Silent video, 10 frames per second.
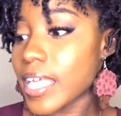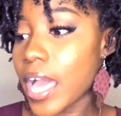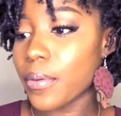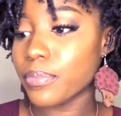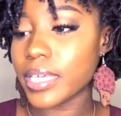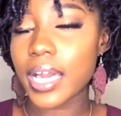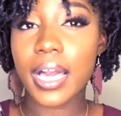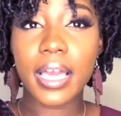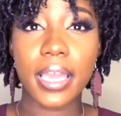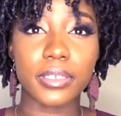I
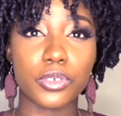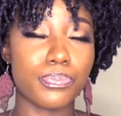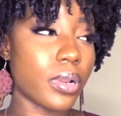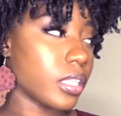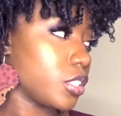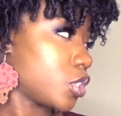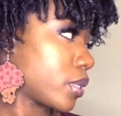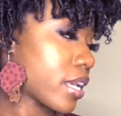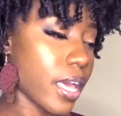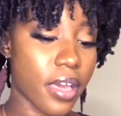probably
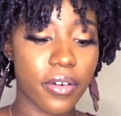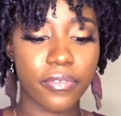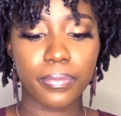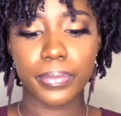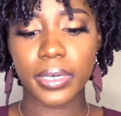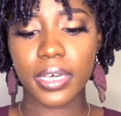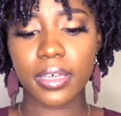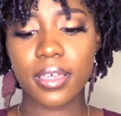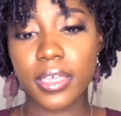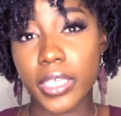shouldn't have, but
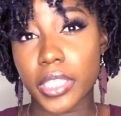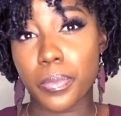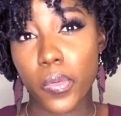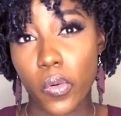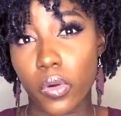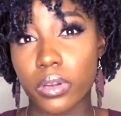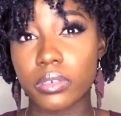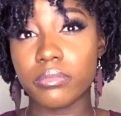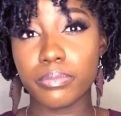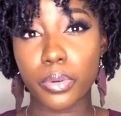I think the more
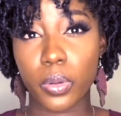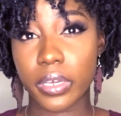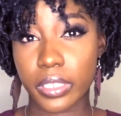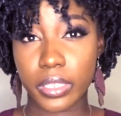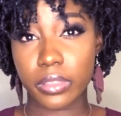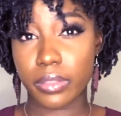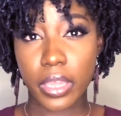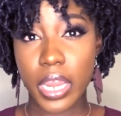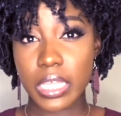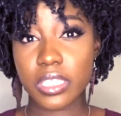product
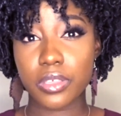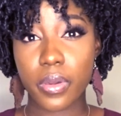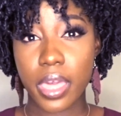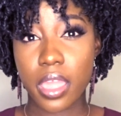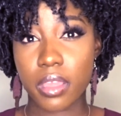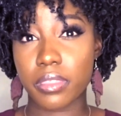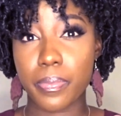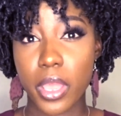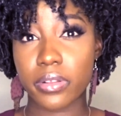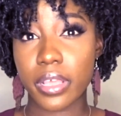there is in your hair, the
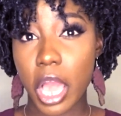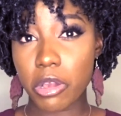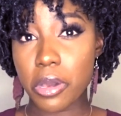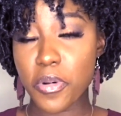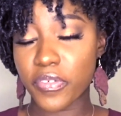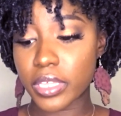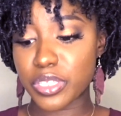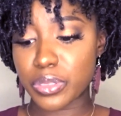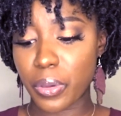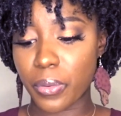better the outcome of it.
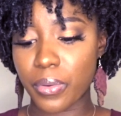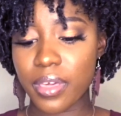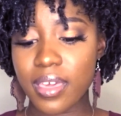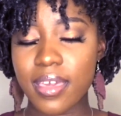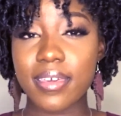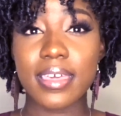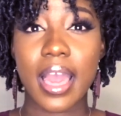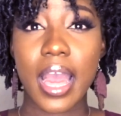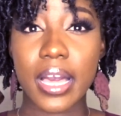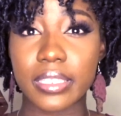So
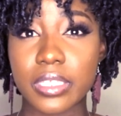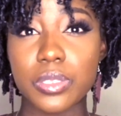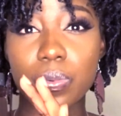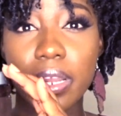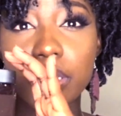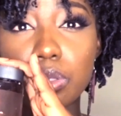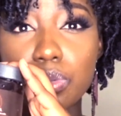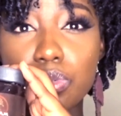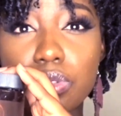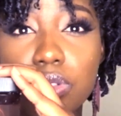yeah, this is what I use.